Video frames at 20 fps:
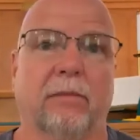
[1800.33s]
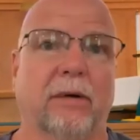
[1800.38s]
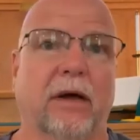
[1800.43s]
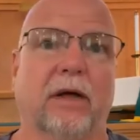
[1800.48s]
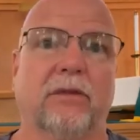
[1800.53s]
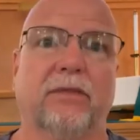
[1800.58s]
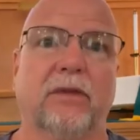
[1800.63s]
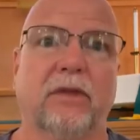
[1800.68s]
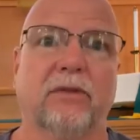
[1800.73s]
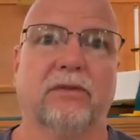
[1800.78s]

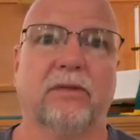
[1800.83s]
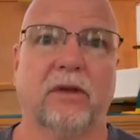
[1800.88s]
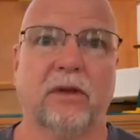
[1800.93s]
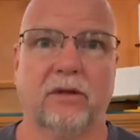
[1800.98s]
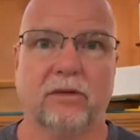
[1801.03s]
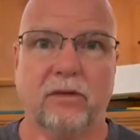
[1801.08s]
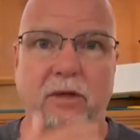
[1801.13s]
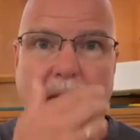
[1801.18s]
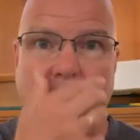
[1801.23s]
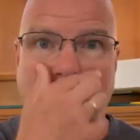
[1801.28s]
about these
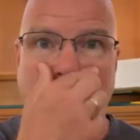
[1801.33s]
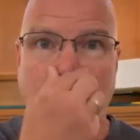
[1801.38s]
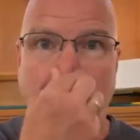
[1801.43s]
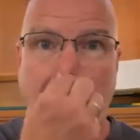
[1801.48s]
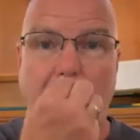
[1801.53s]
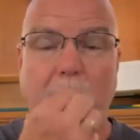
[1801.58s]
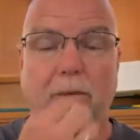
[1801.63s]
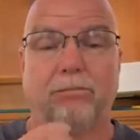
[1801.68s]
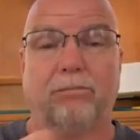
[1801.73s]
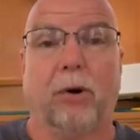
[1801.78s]
things.
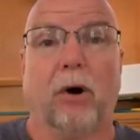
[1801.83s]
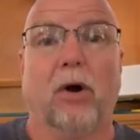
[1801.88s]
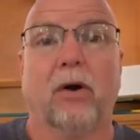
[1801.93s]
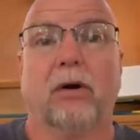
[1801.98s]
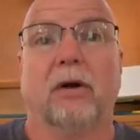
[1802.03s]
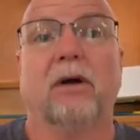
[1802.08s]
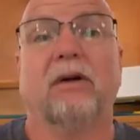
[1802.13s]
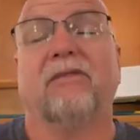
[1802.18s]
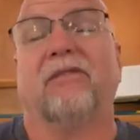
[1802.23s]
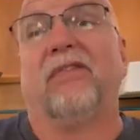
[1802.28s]

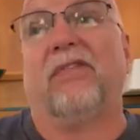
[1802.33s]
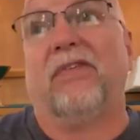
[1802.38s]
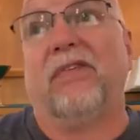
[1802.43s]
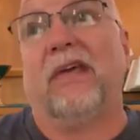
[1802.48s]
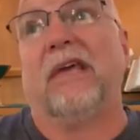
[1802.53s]
Part of